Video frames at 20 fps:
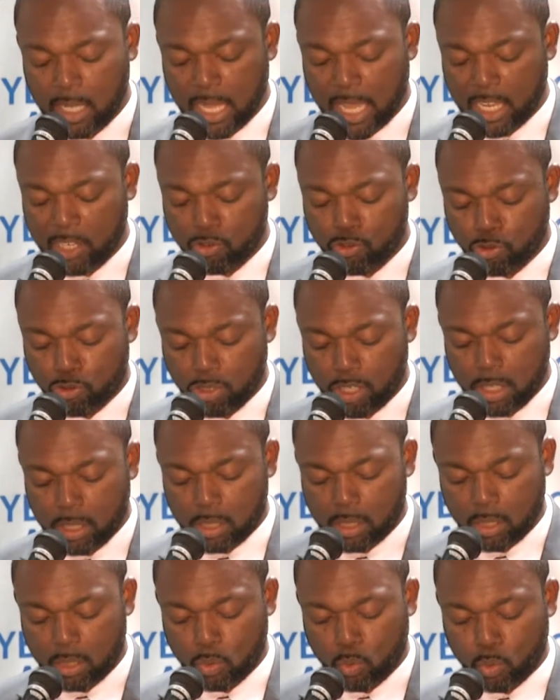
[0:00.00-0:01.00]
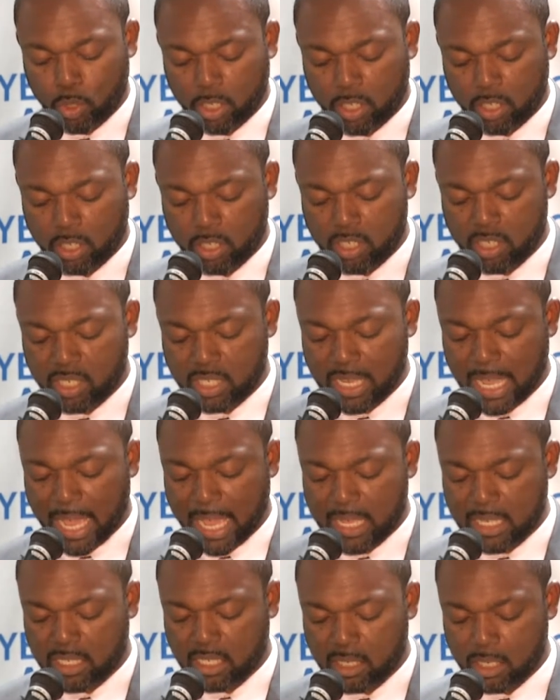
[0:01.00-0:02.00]
and treat workers
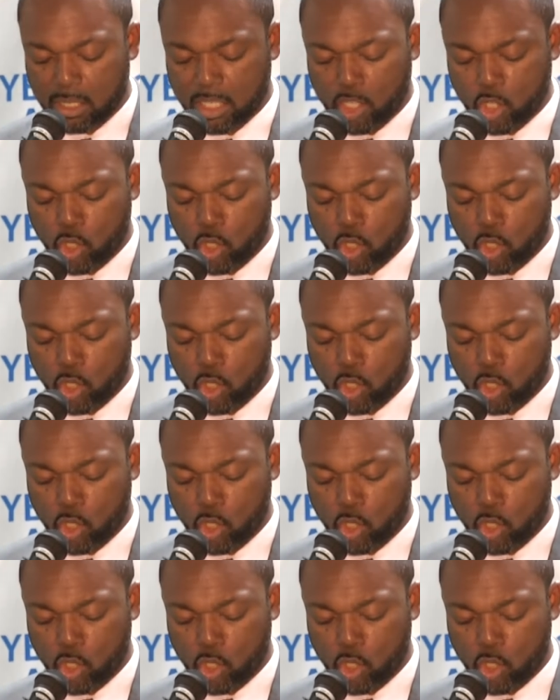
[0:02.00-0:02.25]
as the